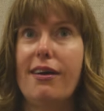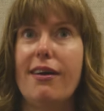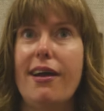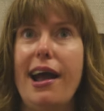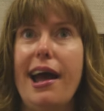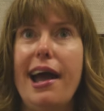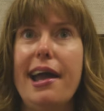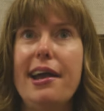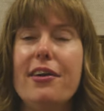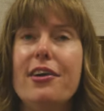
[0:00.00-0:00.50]
are
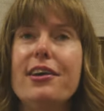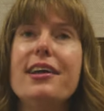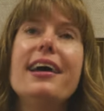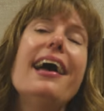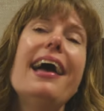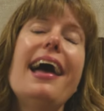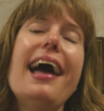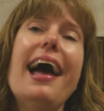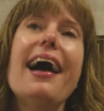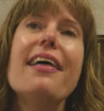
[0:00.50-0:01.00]
hired,
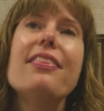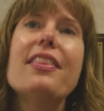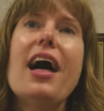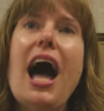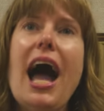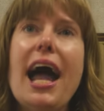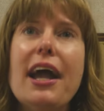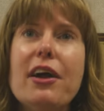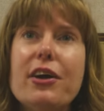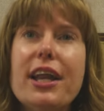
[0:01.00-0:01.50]
and
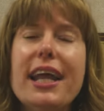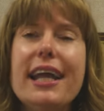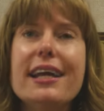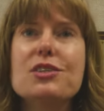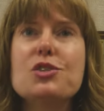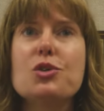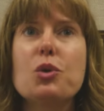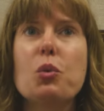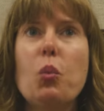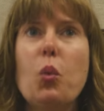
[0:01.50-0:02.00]
the hired
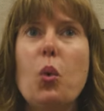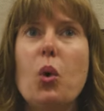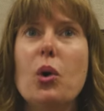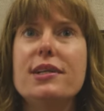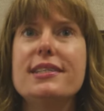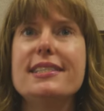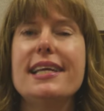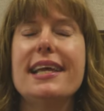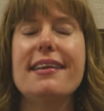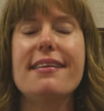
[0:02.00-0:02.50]
hands are
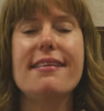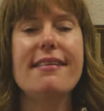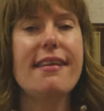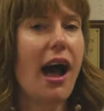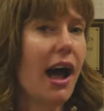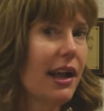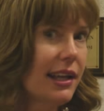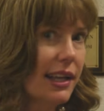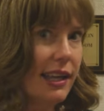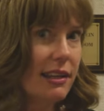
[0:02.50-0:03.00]
warned to
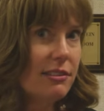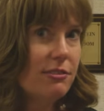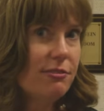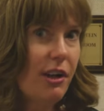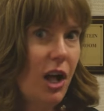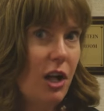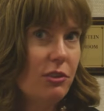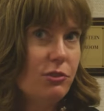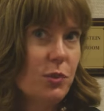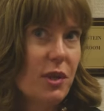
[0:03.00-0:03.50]
not get
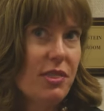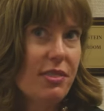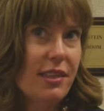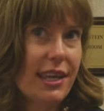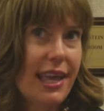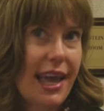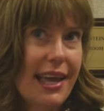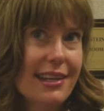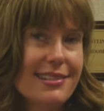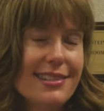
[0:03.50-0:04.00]
involved with
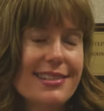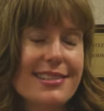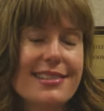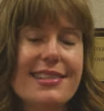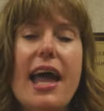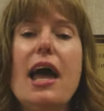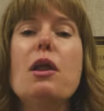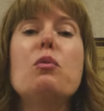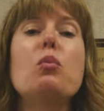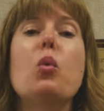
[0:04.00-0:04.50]
the
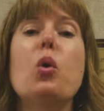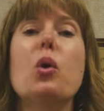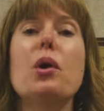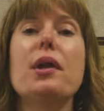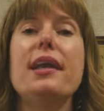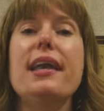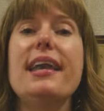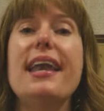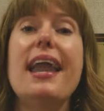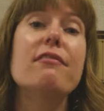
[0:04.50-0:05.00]
guests, and
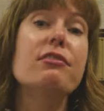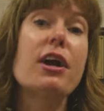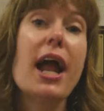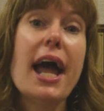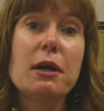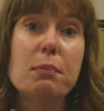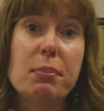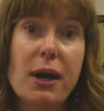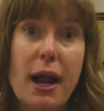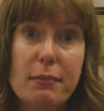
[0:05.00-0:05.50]
Ward never
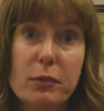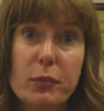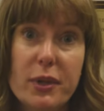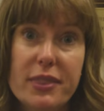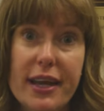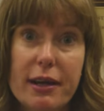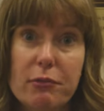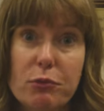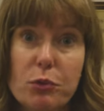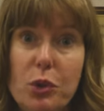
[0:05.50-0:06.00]
had a problem
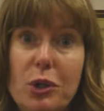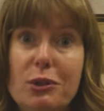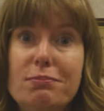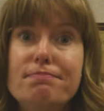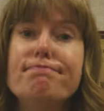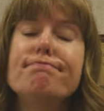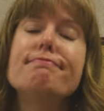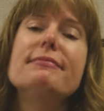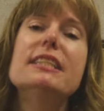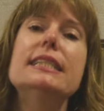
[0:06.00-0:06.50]
with that rule.
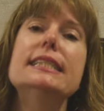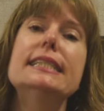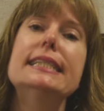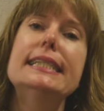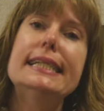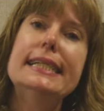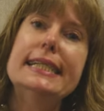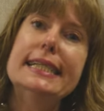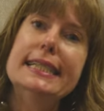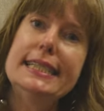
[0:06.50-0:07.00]

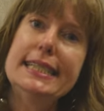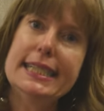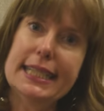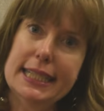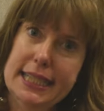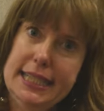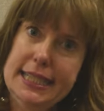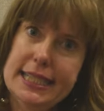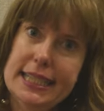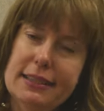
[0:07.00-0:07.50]

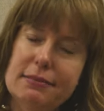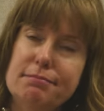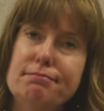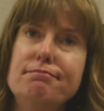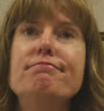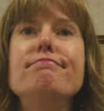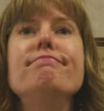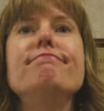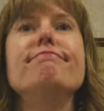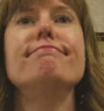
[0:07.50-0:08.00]
Until he did.
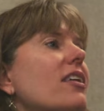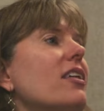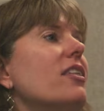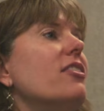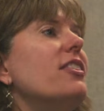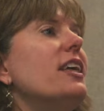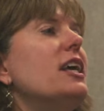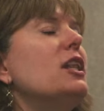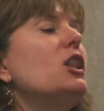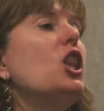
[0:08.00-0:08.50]

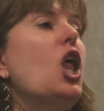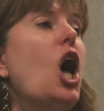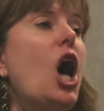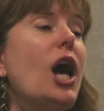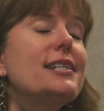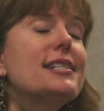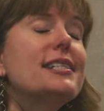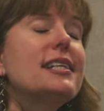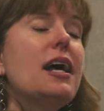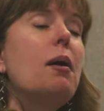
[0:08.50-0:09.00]
The
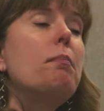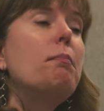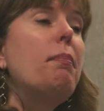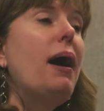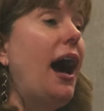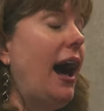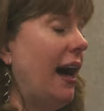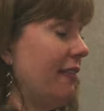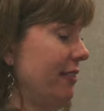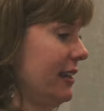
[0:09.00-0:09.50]
Lost
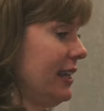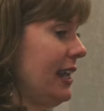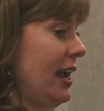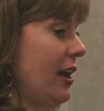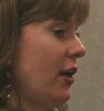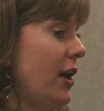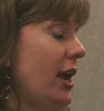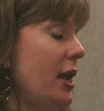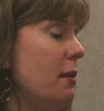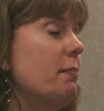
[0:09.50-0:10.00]

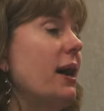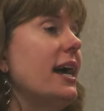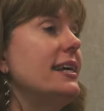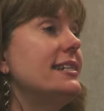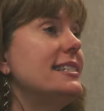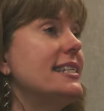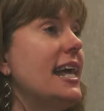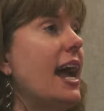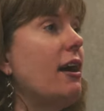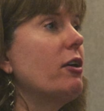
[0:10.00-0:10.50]
Apothecary by
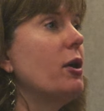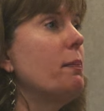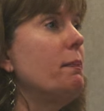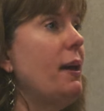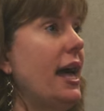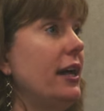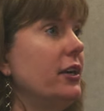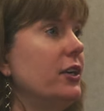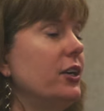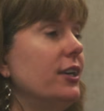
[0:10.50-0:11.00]
Sarah
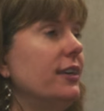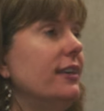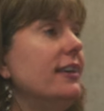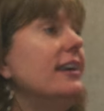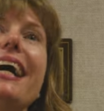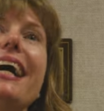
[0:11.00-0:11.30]
Penner.